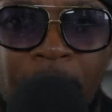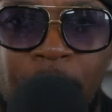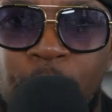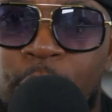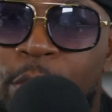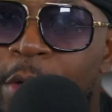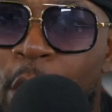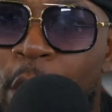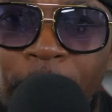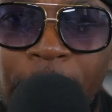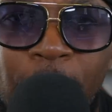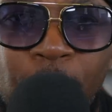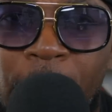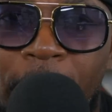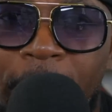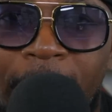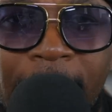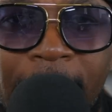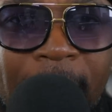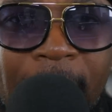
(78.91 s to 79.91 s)
You can go anywhere
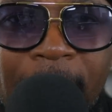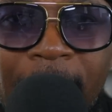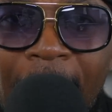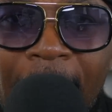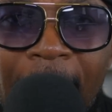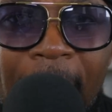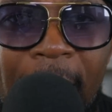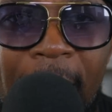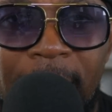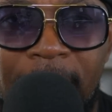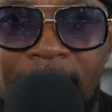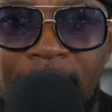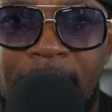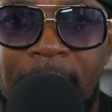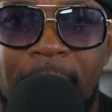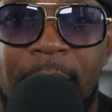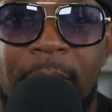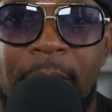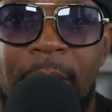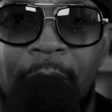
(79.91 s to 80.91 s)
to get the lies,
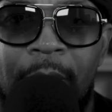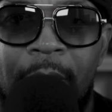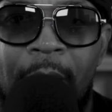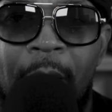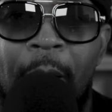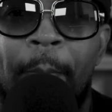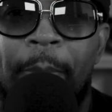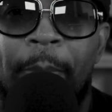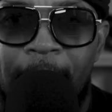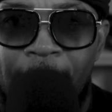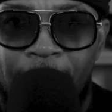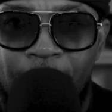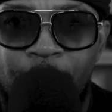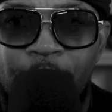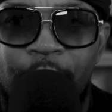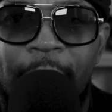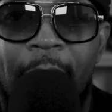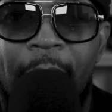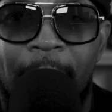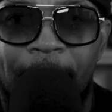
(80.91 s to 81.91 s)
but I know you
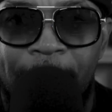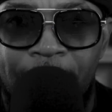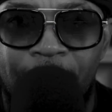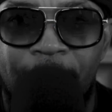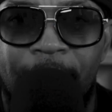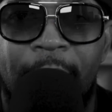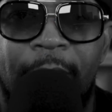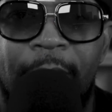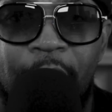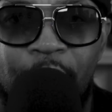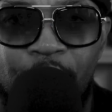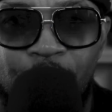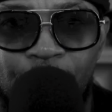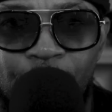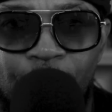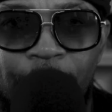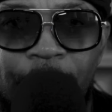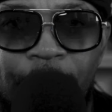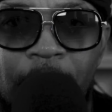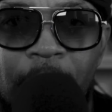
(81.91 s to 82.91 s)
came here to get the
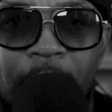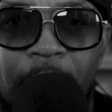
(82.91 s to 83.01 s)
truth.